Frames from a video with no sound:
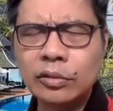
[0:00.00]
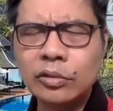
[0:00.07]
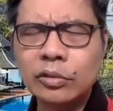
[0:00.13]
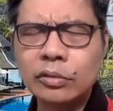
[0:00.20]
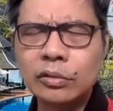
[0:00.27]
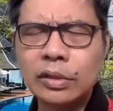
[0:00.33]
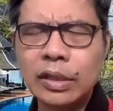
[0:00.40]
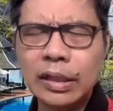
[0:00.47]

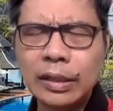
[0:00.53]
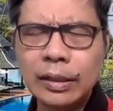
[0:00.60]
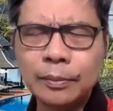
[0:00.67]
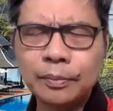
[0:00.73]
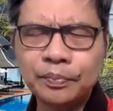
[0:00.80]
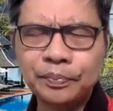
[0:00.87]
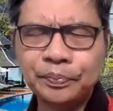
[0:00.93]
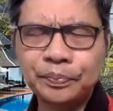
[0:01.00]
through the
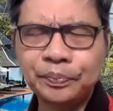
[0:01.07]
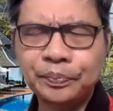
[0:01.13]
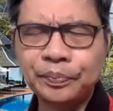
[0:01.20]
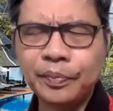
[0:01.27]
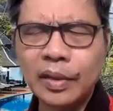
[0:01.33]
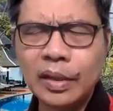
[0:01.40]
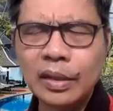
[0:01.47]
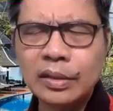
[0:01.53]

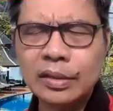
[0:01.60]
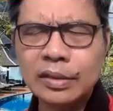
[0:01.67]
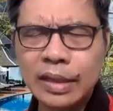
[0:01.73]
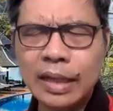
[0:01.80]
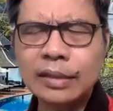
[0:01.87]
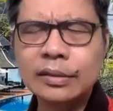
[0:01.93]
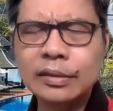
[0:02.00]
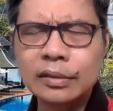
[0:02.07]

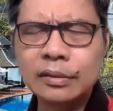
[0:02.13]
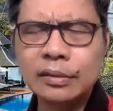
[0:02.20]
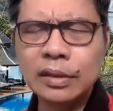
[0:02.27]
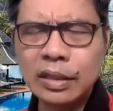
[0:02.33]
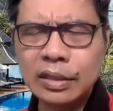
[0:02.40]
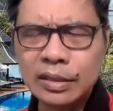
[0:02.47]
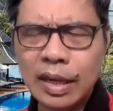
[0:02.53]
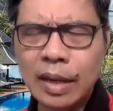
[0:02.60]
sad
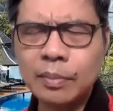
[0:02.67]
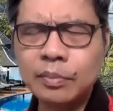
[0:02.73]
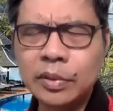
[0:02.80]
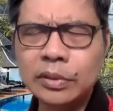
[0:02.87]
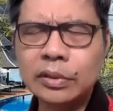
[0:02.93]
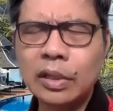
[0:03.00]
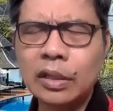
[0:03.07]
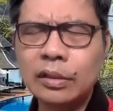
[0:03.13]

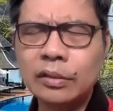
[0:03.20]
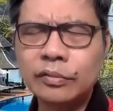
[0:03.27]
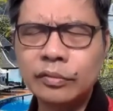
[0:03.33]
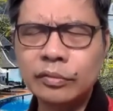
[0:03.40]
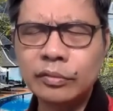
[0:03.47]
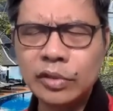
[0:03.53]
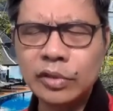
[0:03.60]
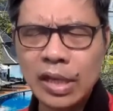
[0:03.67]
example of
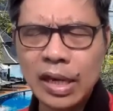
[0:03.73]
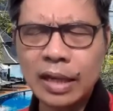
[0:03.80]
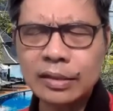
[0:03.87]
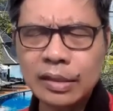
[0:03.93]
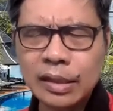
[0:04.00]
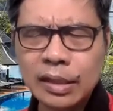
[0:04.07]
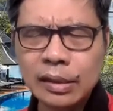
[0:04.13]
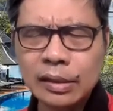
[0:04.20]

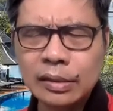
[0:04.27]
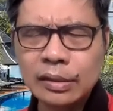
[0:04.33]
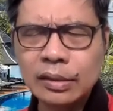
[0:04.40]
Gehazi.